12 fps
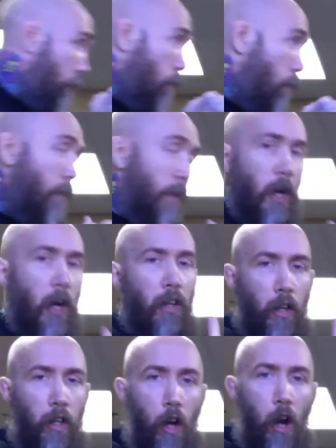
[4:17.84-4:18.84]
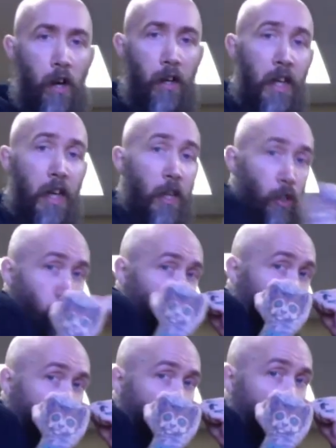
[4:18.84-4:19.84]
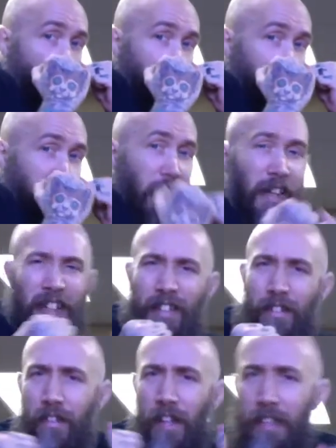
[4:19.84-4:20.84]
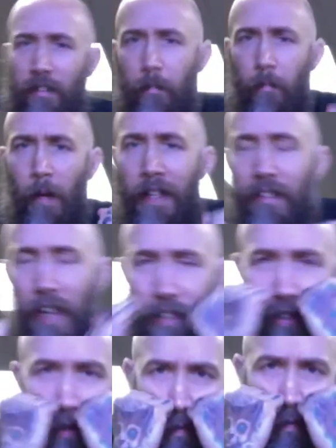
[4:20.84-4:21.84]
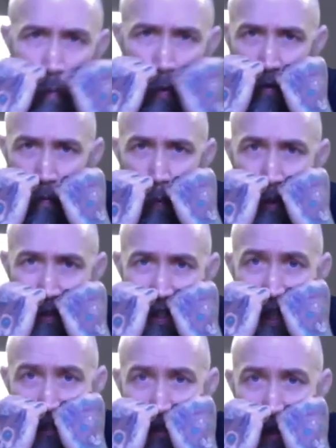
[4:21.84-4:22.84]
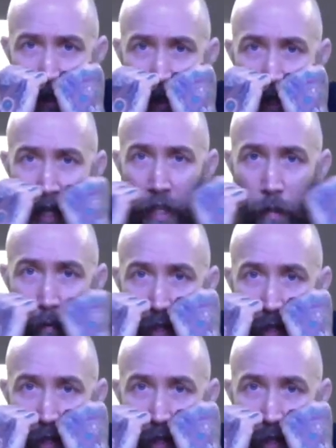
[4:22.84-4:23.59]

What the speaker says: what we call our guard. They'll shrink their guard and tight, like Mike Tyson was this. He would